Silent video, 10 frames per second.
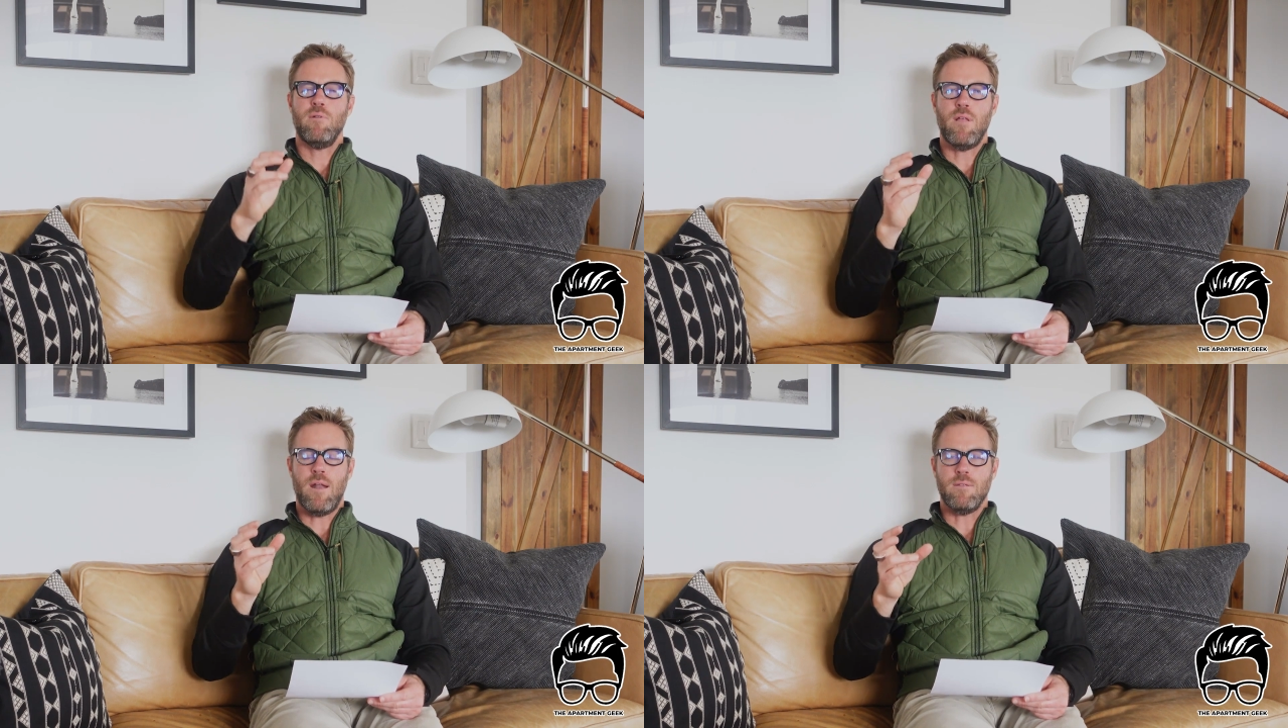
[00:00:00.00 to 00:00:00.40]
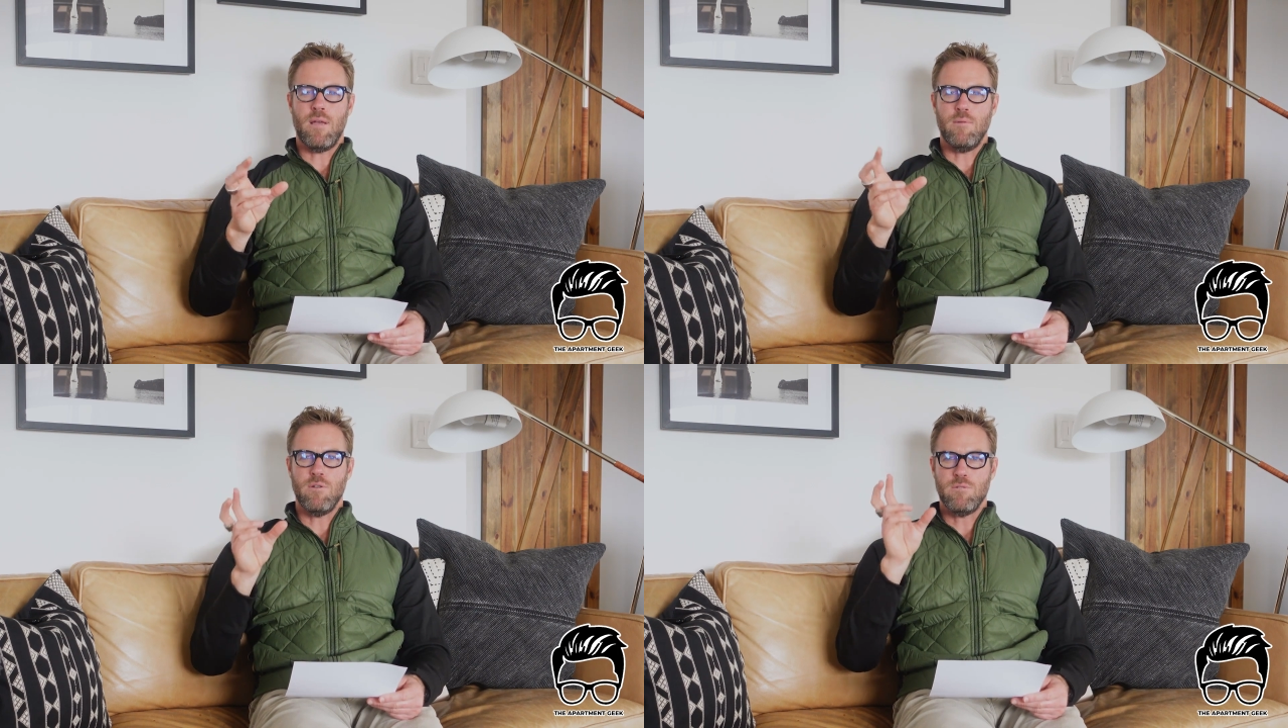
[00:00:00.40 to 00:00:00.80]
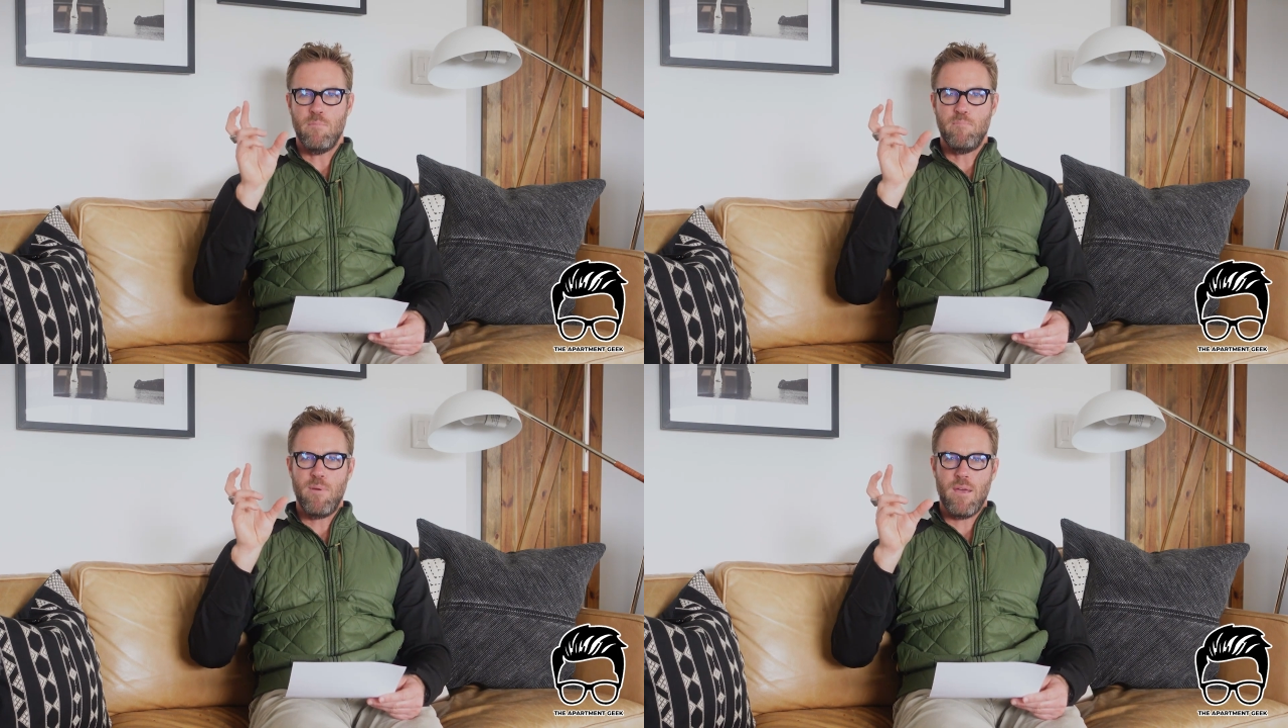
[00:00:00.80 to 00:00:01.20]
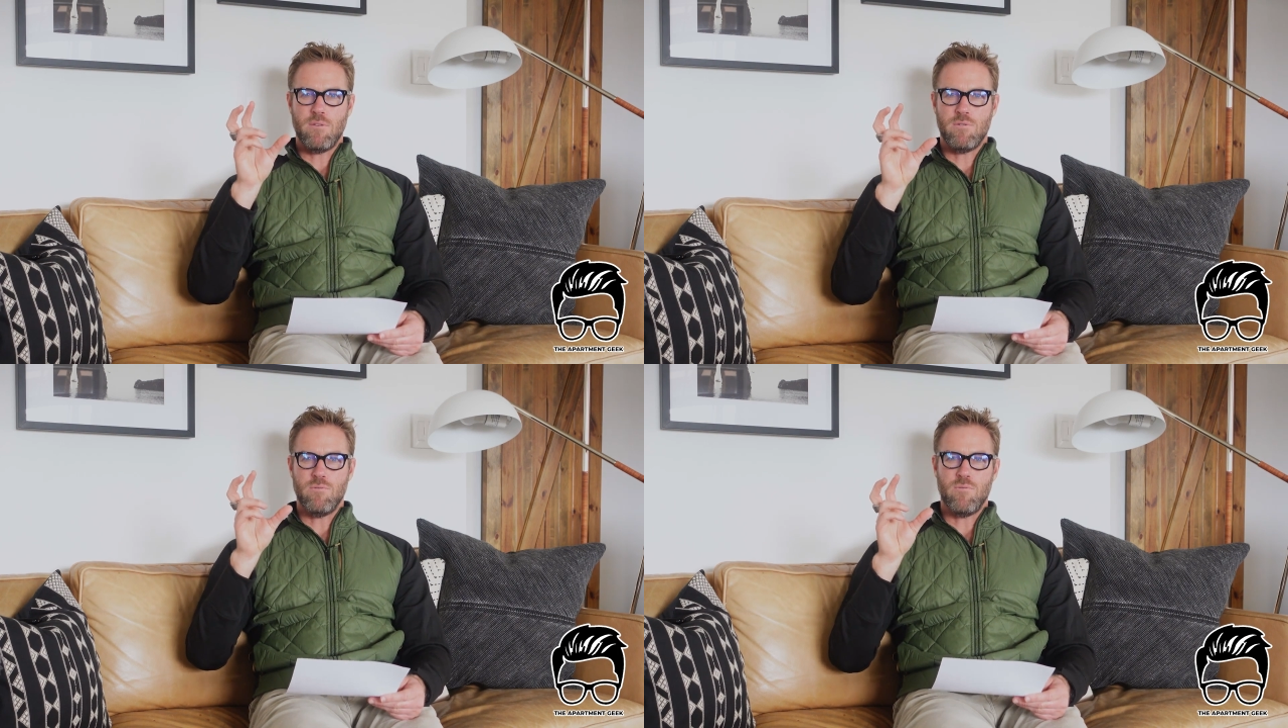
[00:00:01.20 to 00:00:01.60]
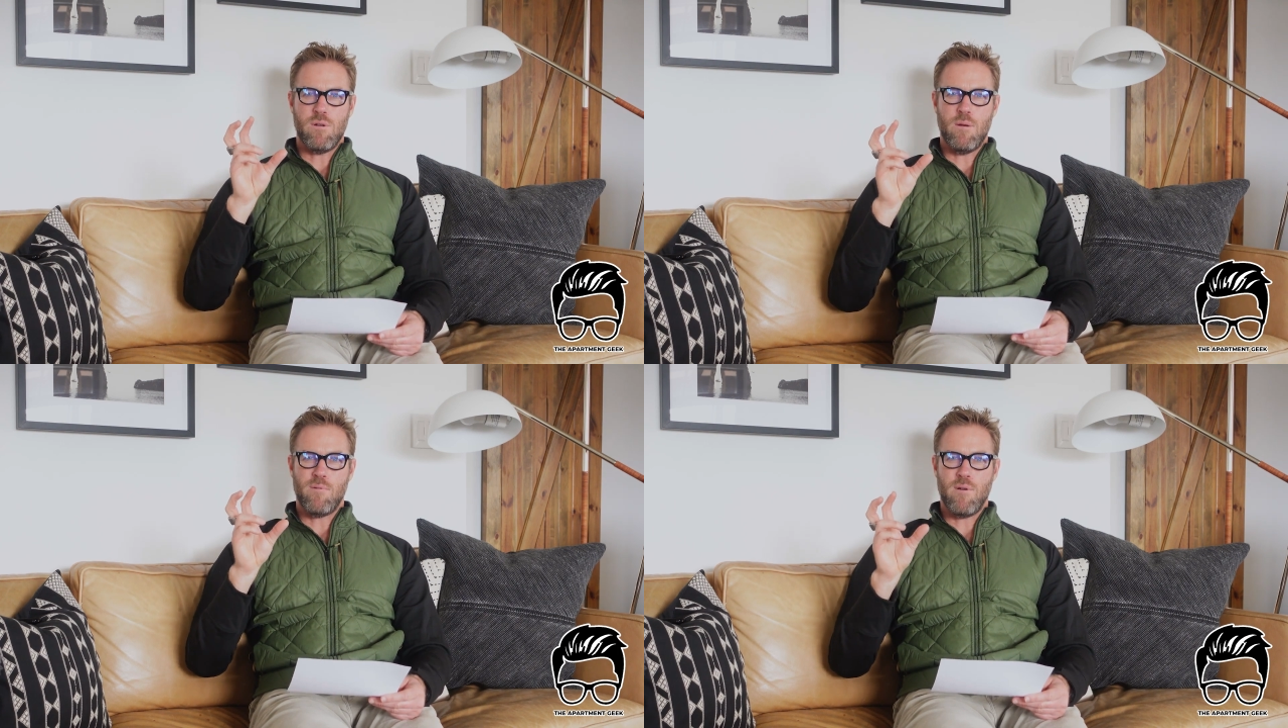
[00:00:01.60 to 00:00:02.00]
A lot of times there's a big sewer
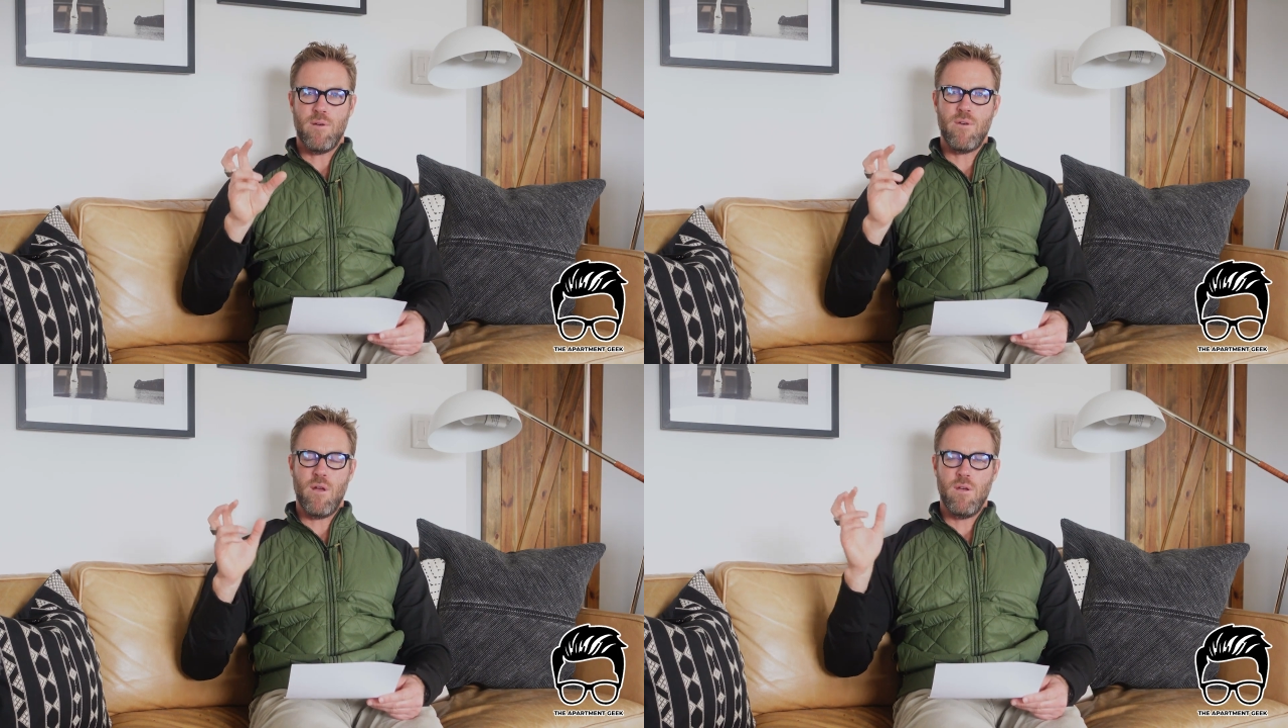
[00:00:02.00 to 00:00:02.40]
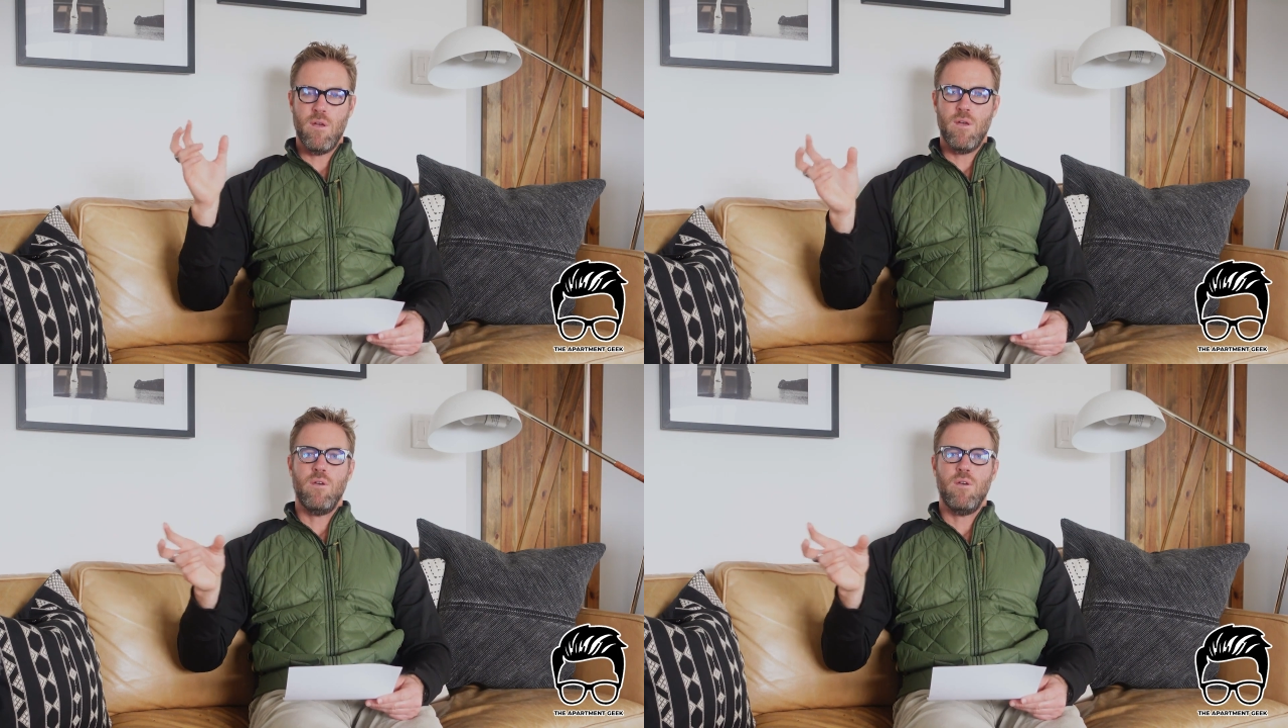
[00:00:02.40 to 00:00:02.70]
number on there.